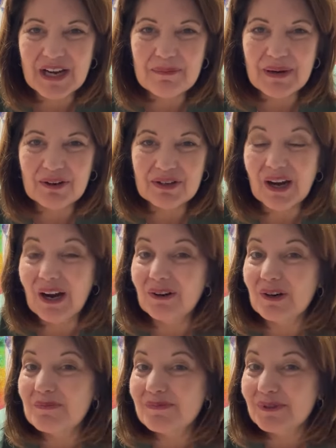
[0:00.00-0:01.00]
about
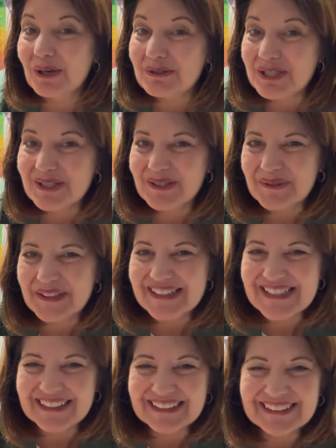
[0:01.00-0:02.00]
our approach to
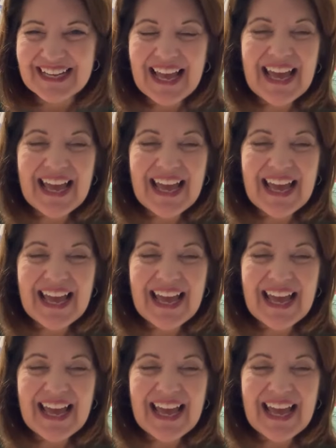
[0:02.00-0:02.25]
quilting,